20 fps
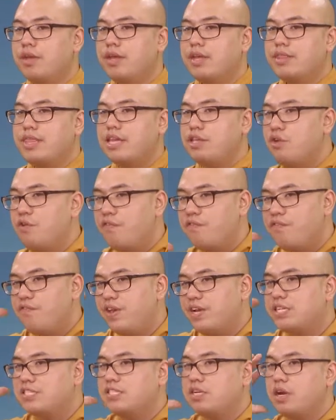then you
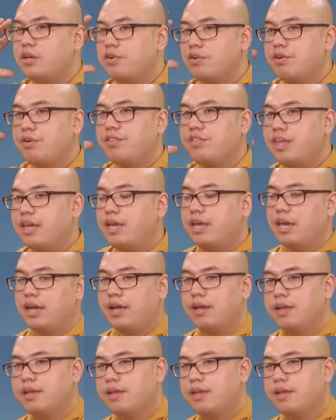fix on your thinking.